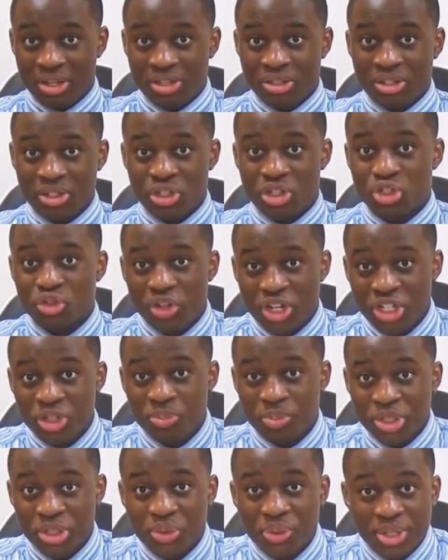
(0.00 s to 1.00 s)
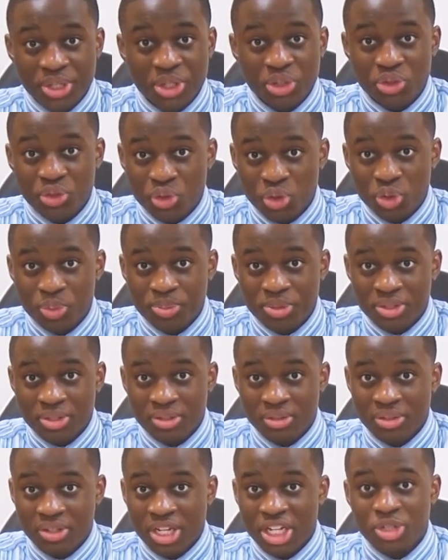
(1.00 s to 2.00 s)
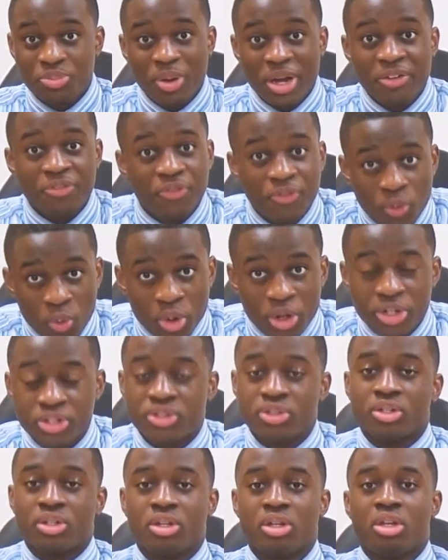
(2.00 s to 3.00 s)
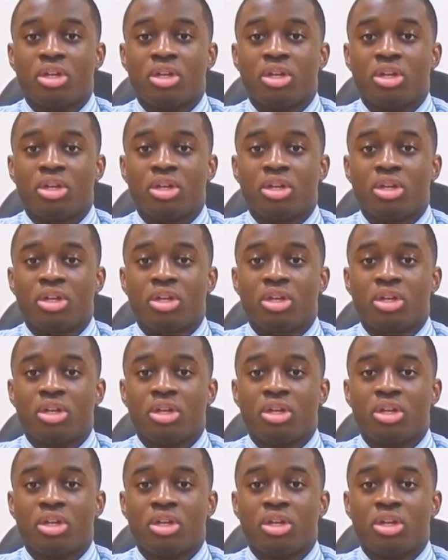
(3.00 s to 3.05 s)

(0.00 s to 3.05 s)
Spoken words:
the stress between those groups is by force,